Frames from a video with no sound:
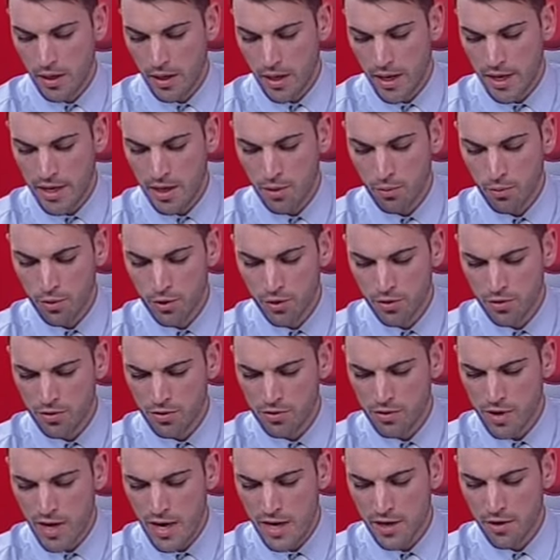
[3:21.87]
And I wouldn't
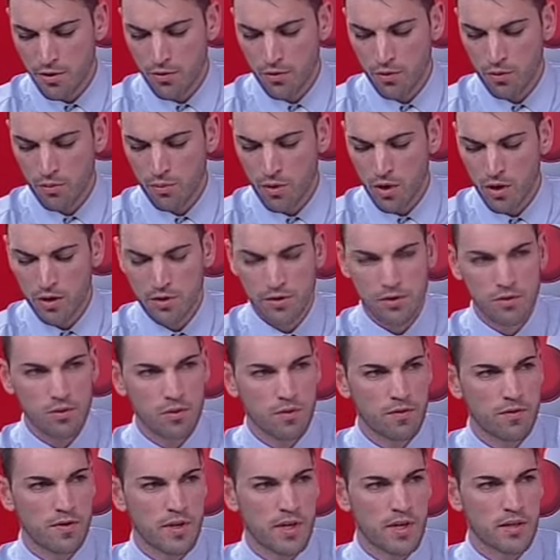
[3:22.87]
write Normans
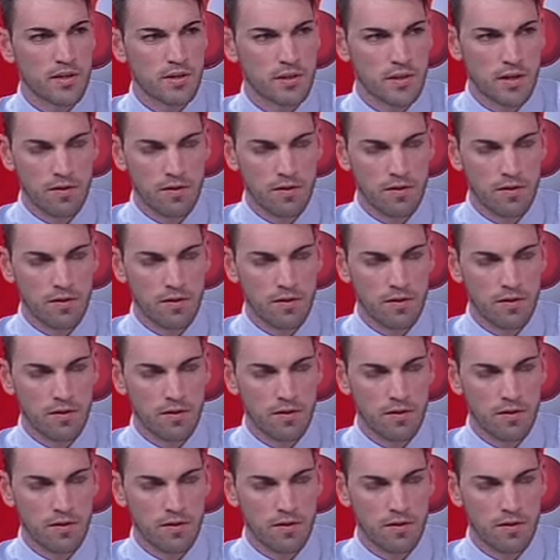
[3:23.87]
off yet.